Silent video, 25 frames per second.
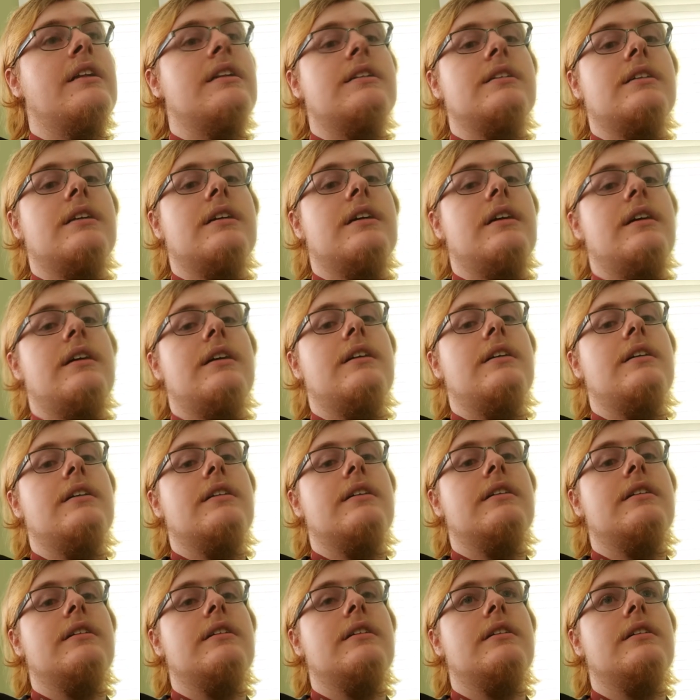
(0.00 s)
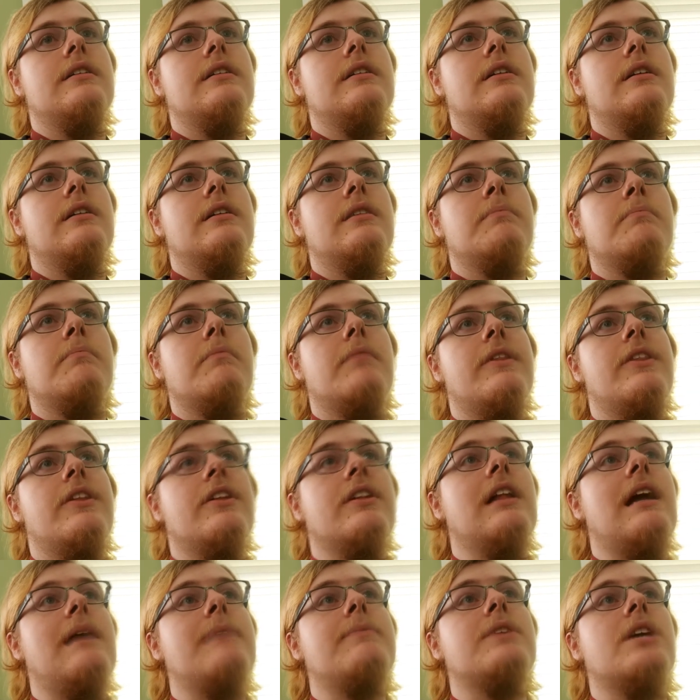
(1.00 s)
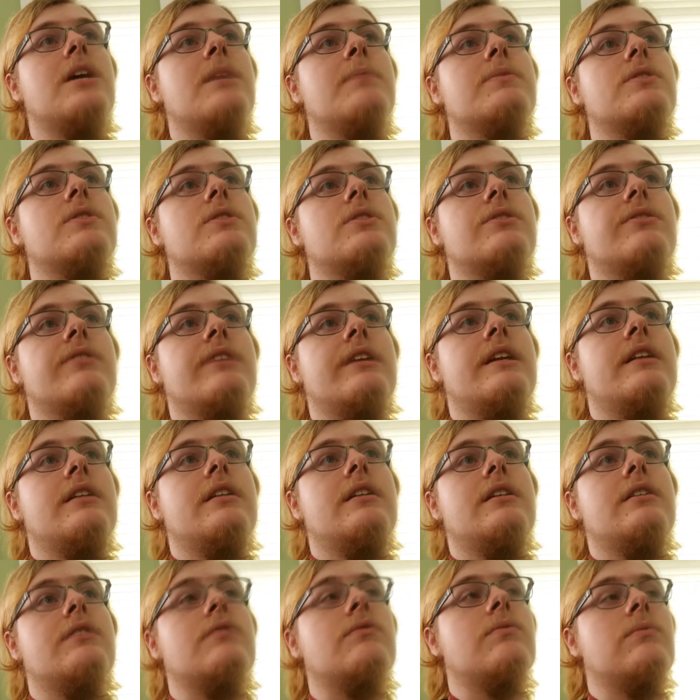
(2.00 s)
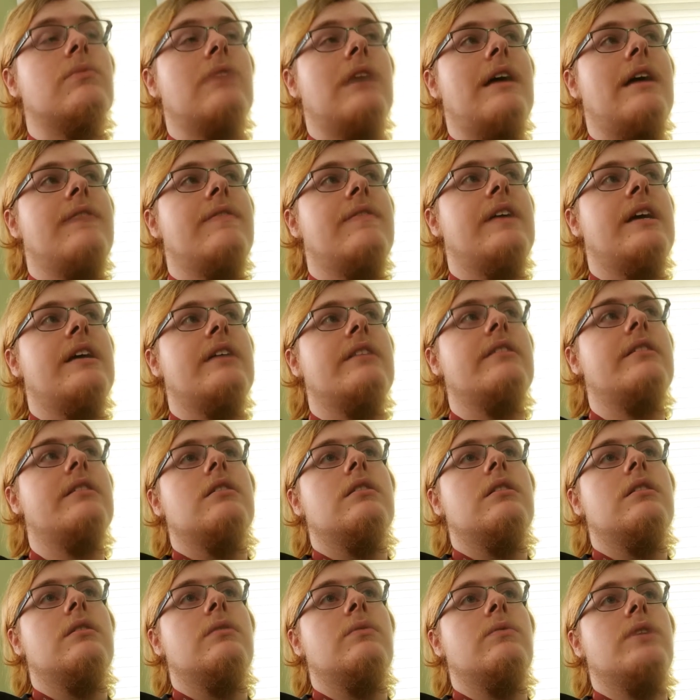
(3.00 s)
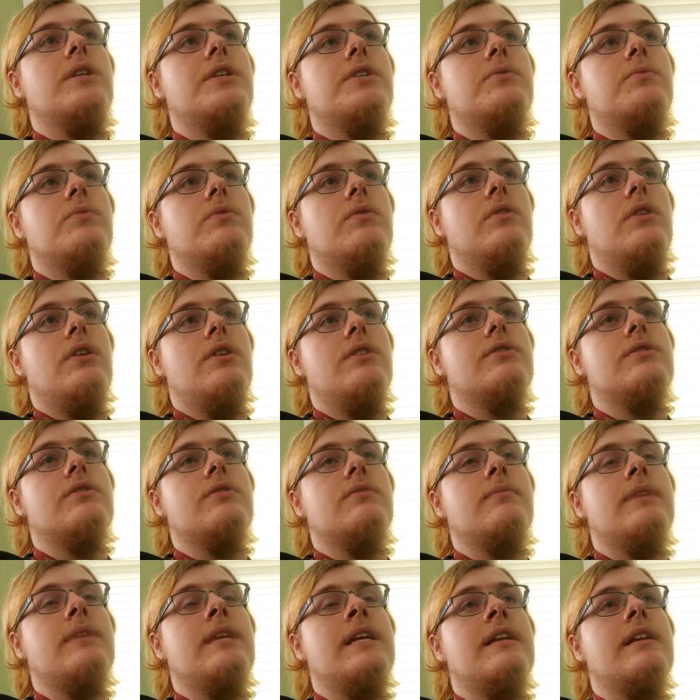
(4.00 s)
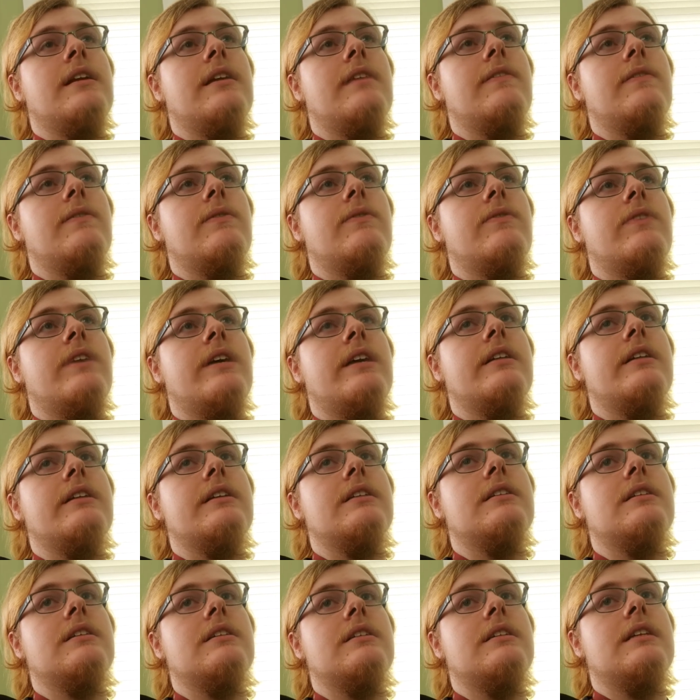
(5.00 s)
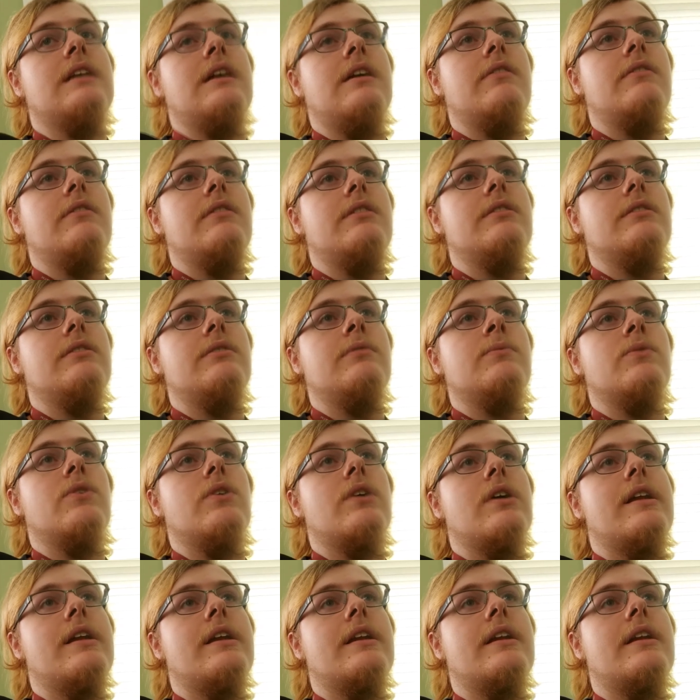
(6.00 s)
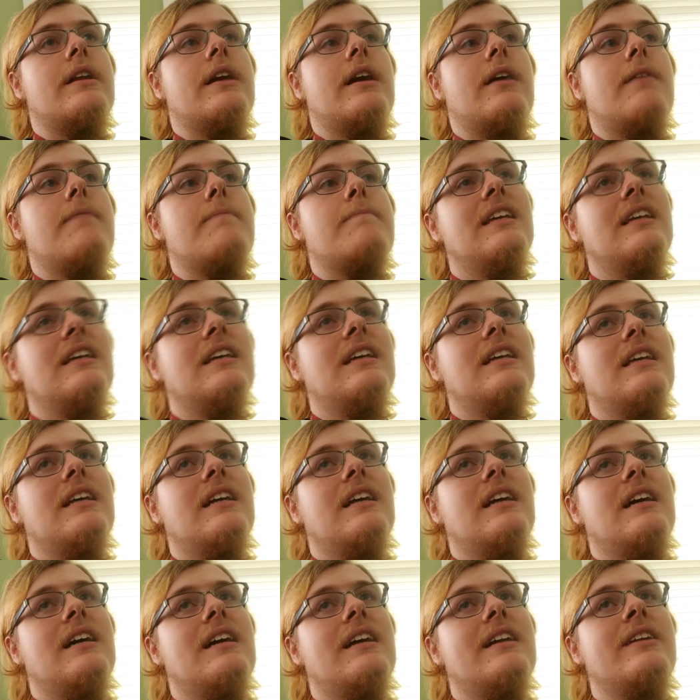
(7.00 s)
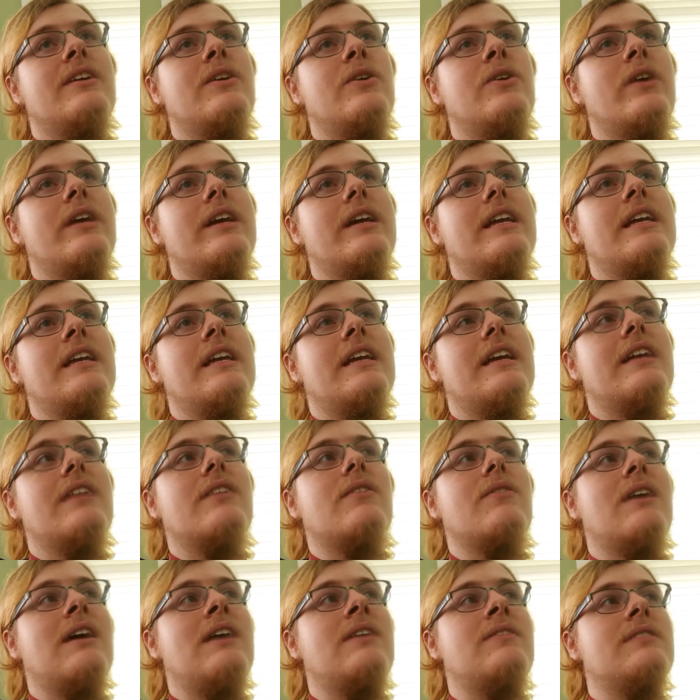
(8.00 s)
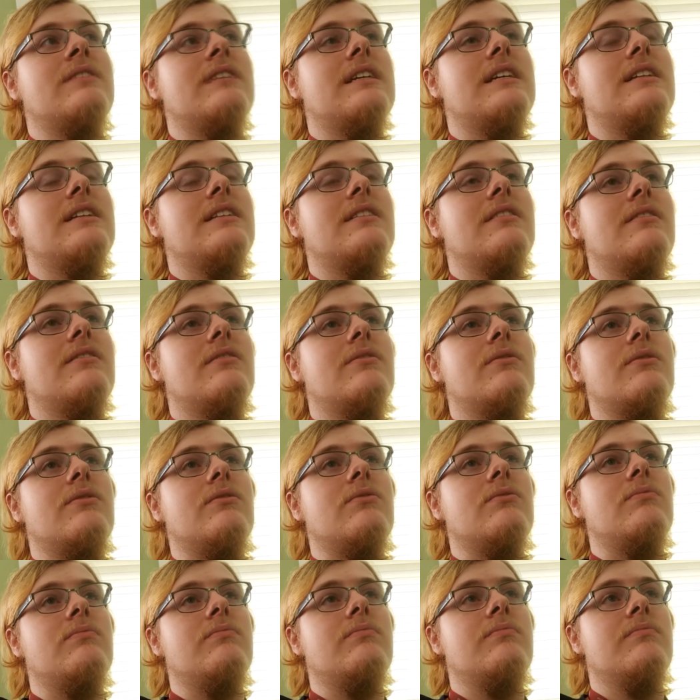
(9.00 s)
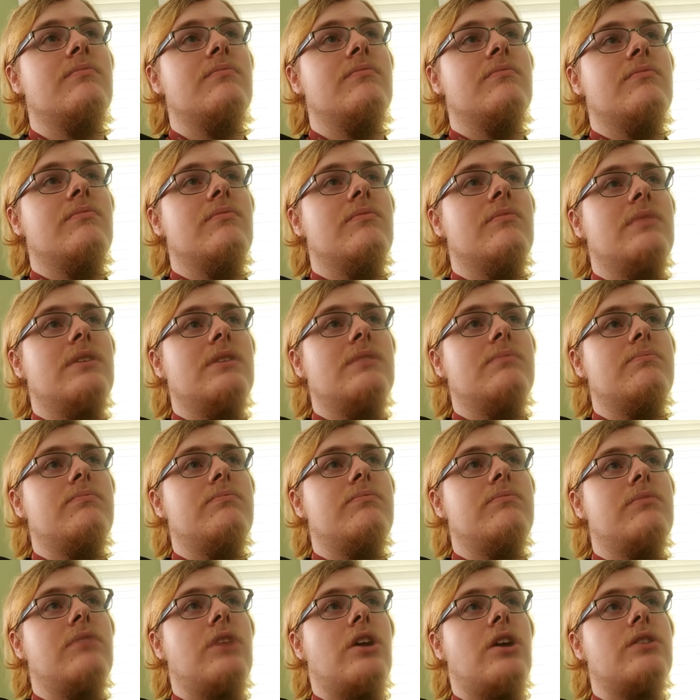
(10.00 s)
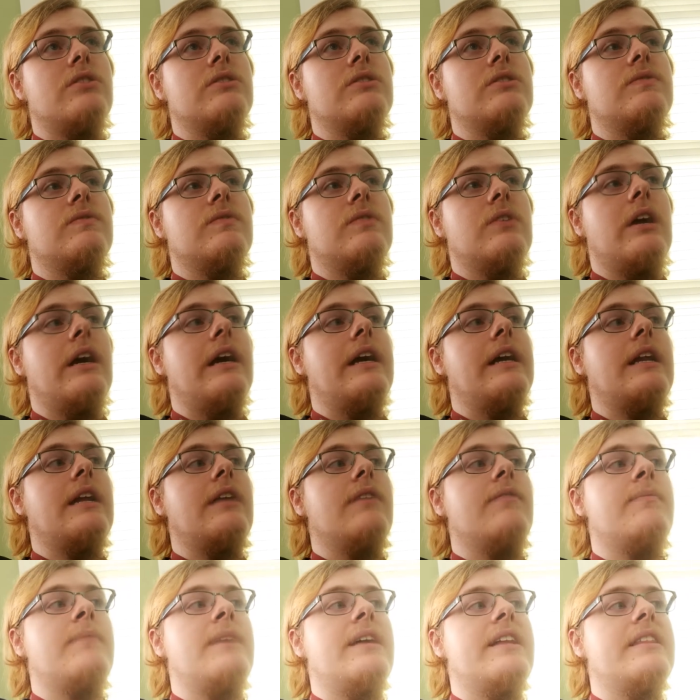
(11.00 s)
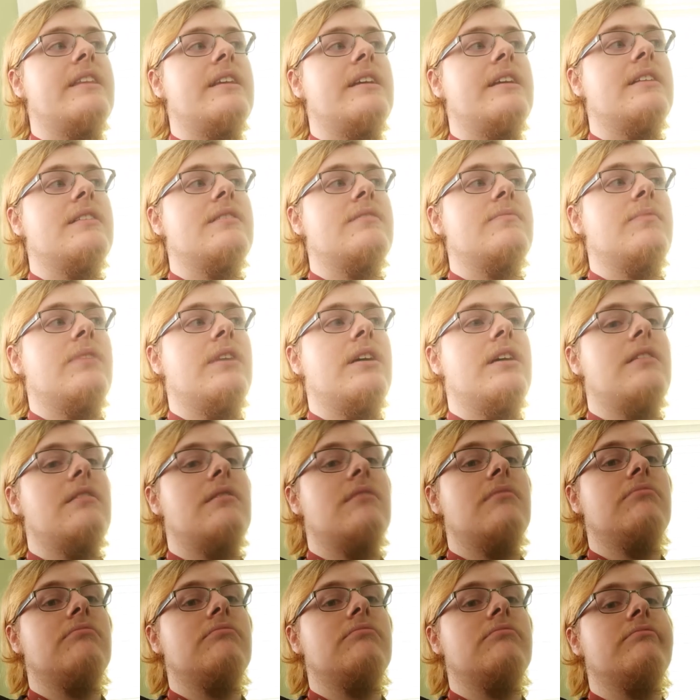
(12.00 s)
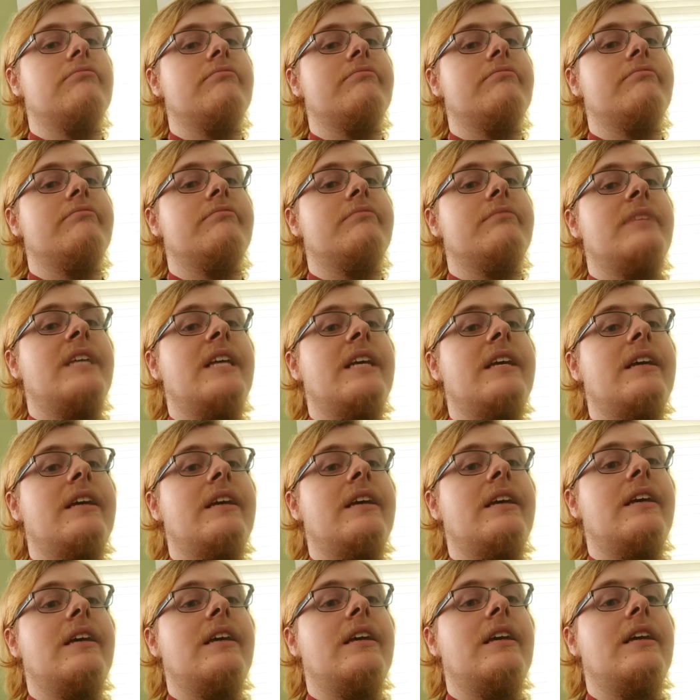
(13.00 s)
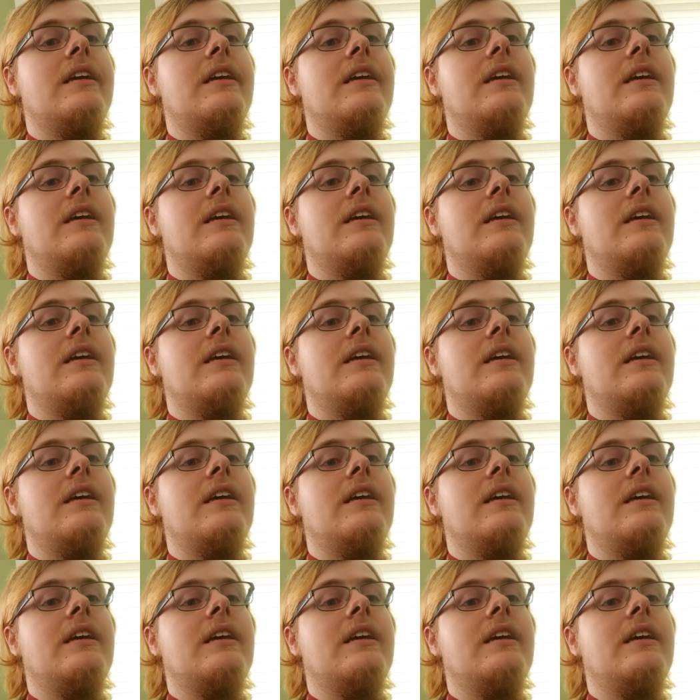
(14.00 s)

uh, the laptop screen is arriving, which will also mean I will finally sit down and do more editing. I know I can get around it through a large variety of methods, but meh.